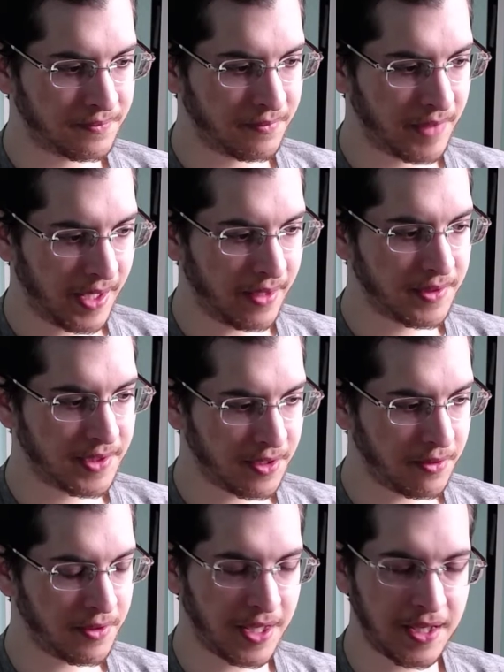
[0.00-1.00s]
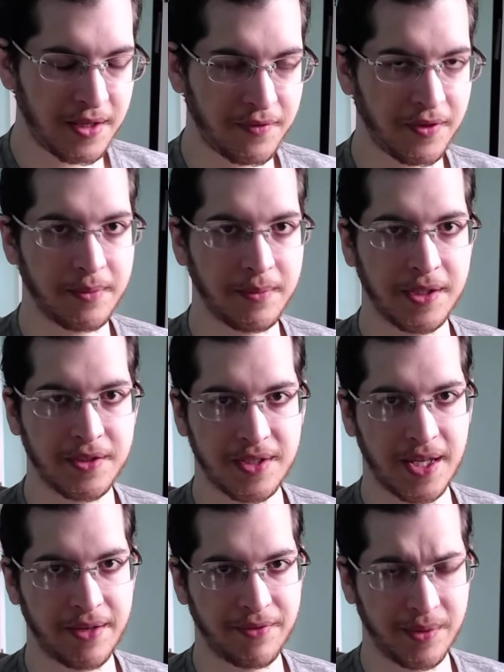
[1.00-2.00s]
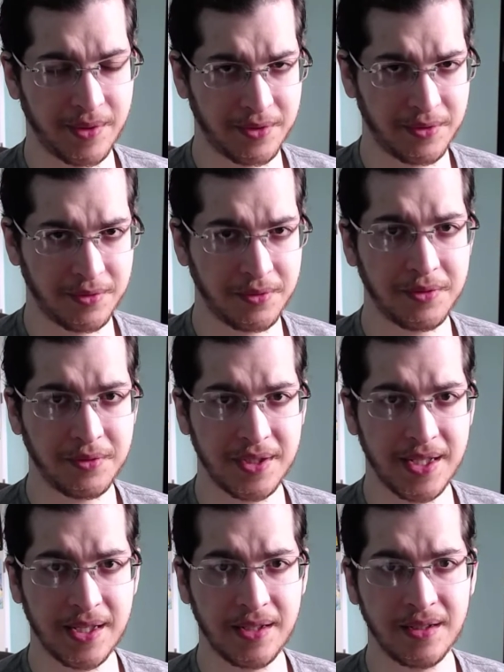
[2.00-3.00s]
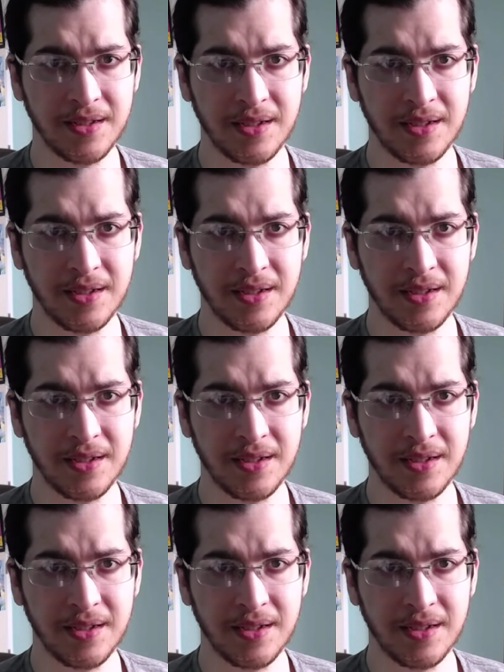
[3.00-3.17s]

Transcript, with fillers: yeah, so thank you very much to everyone who did